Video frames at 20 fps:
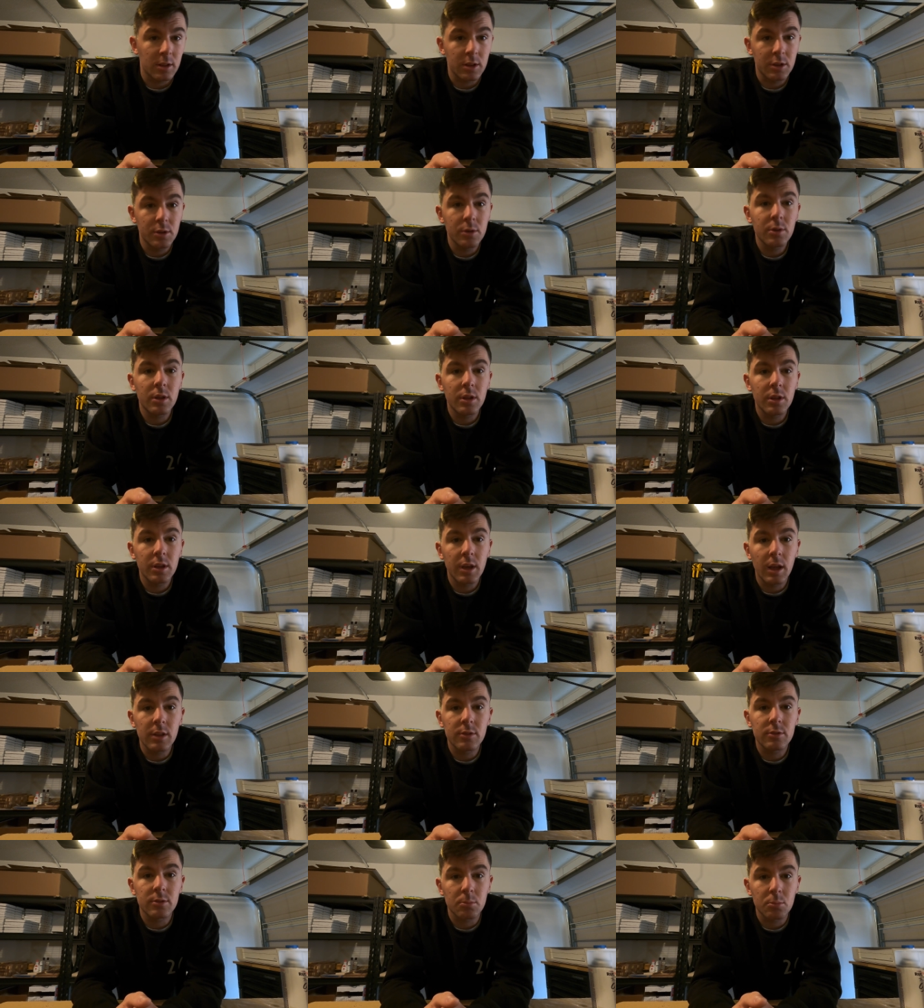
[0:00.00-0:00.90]
Like, you can
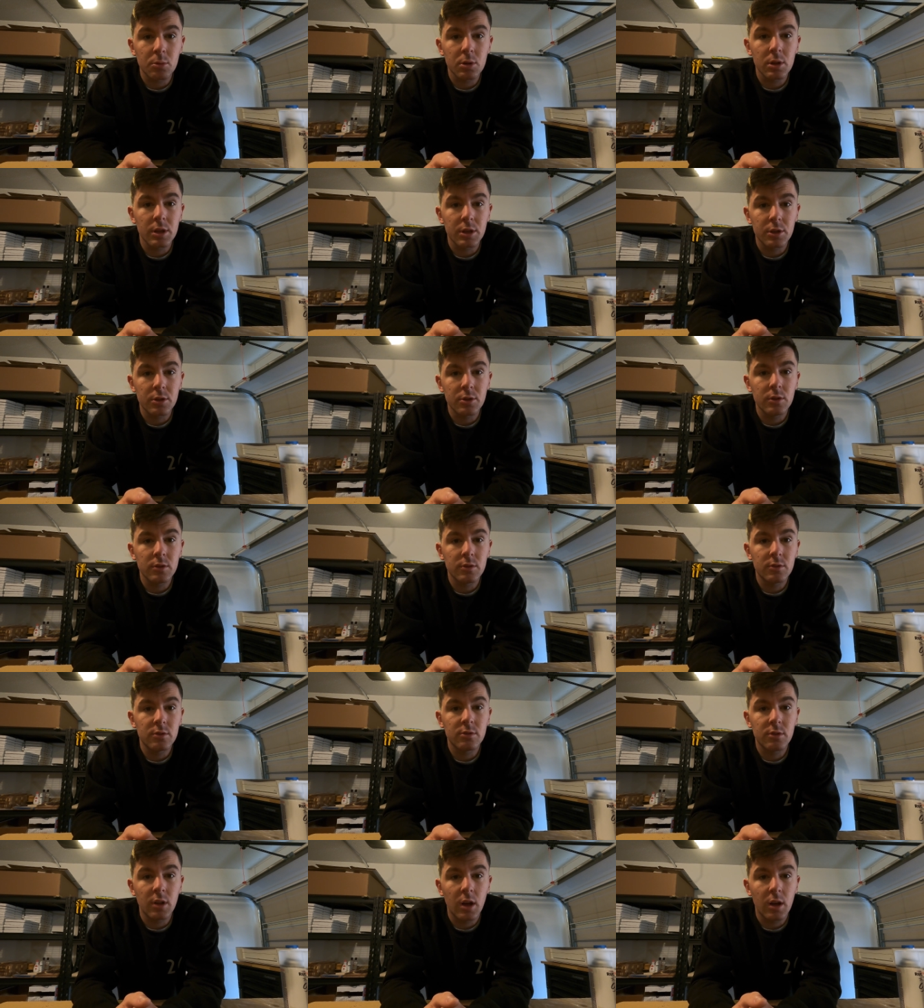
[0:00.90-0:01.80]
get some really good
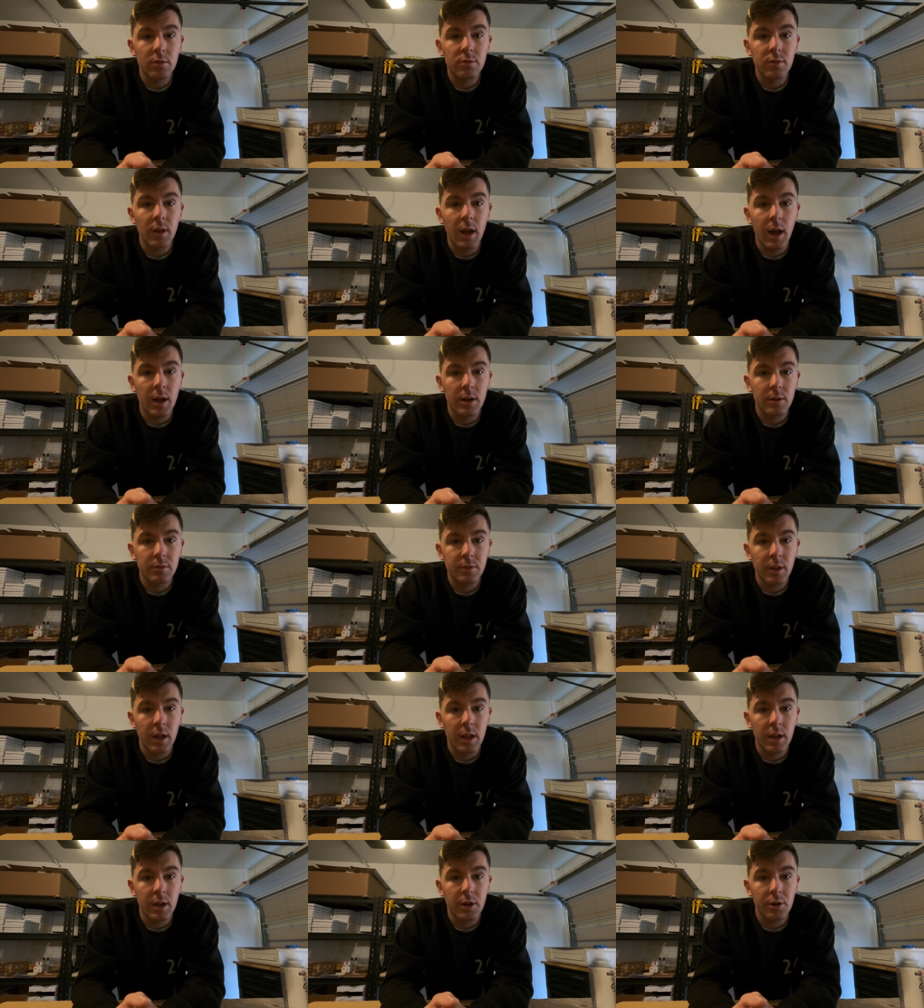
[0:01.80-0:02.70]
stuff out of
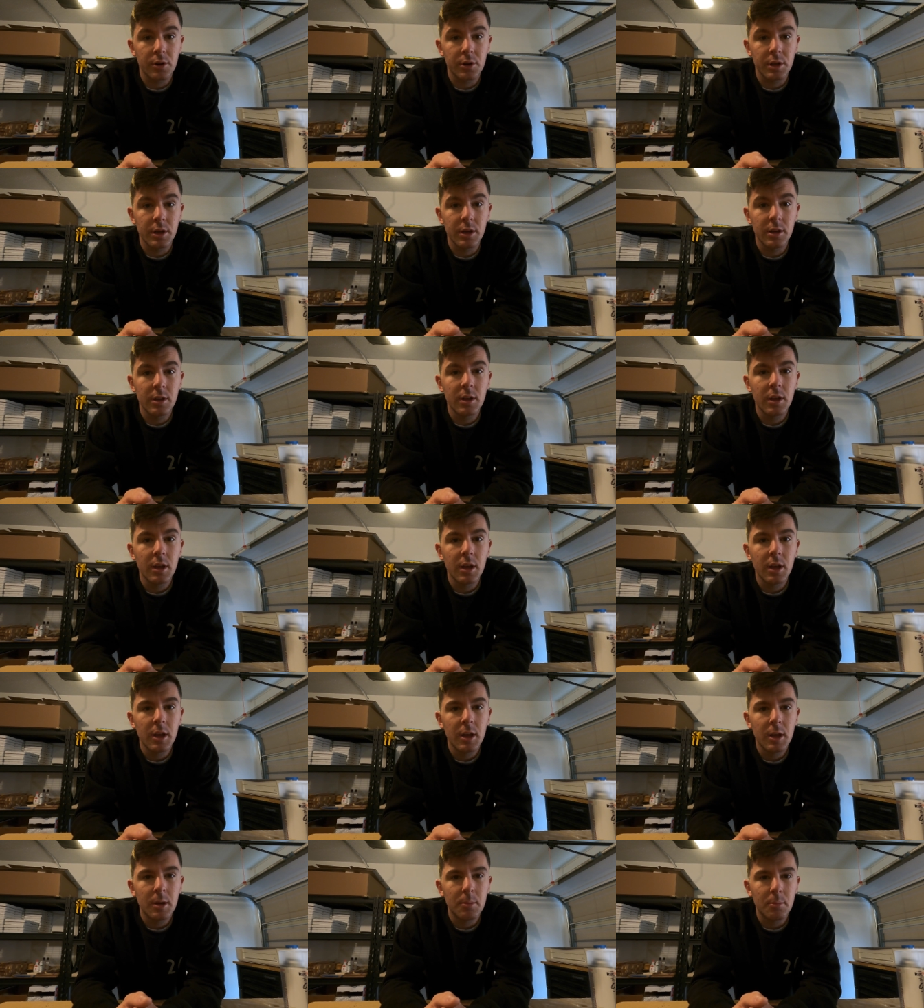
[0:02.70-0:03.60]
that area,
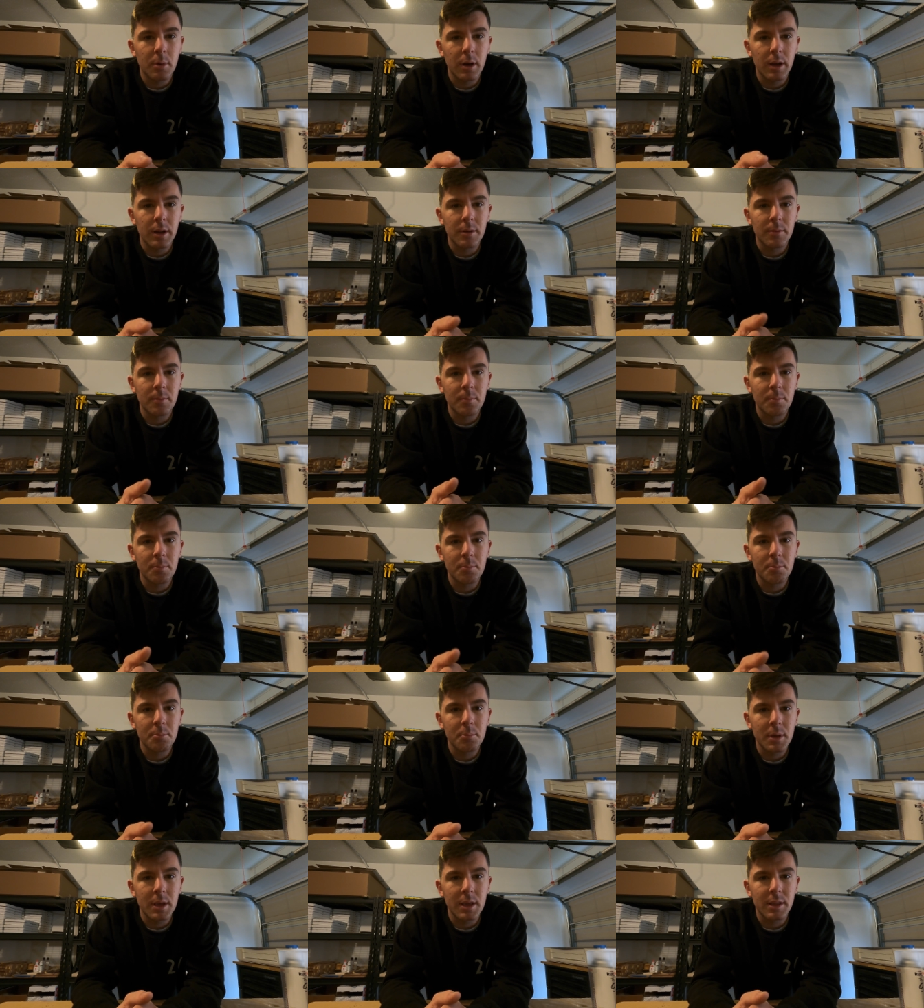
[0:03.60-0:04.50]
but
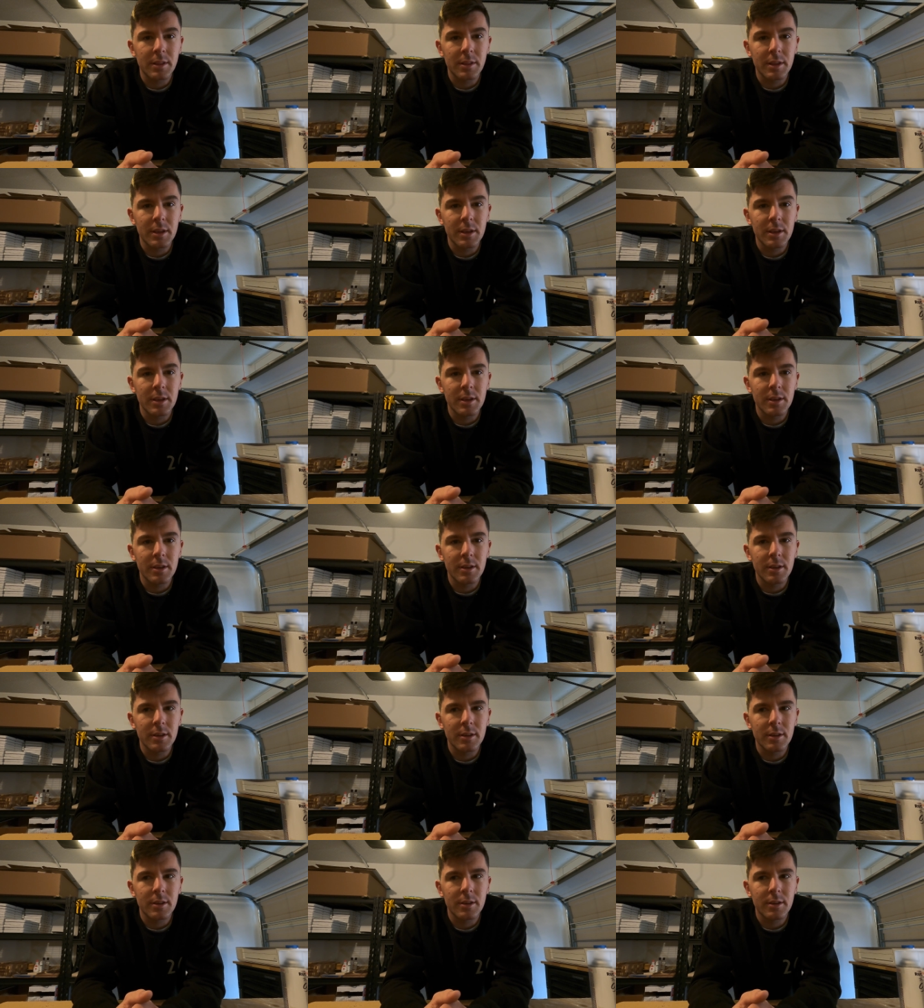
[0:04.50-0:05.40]
being
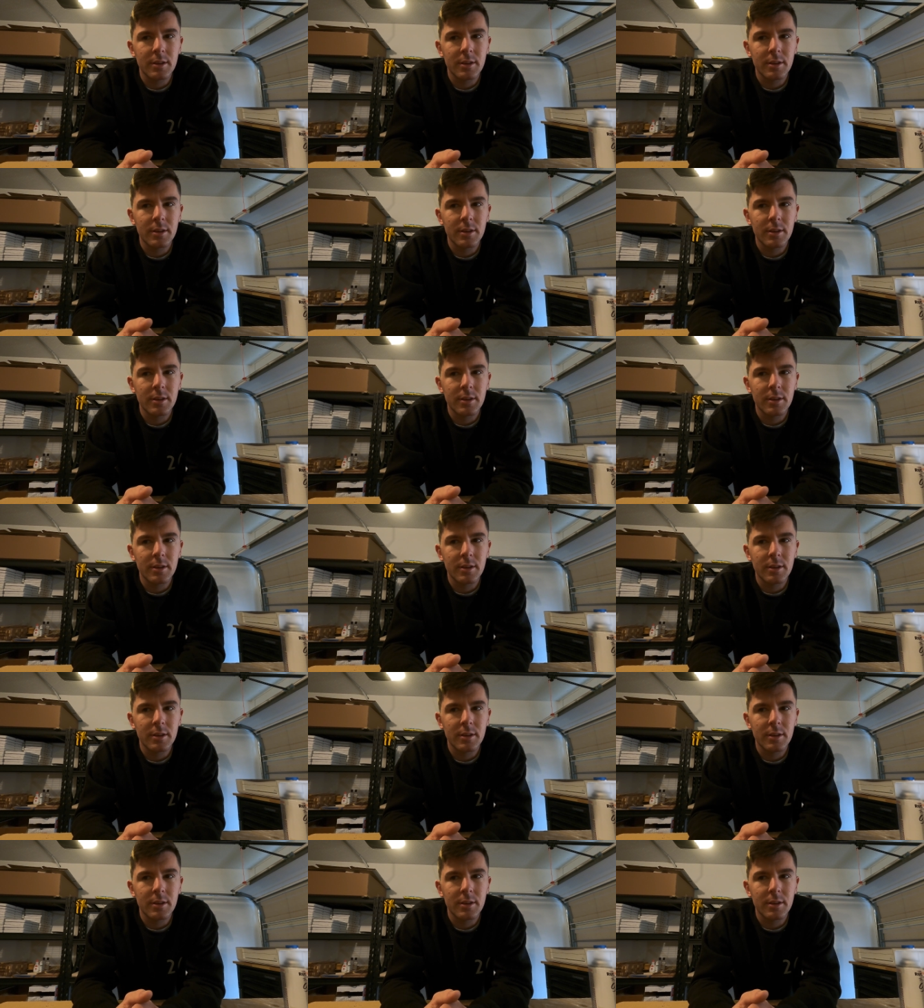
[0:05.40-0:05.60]
the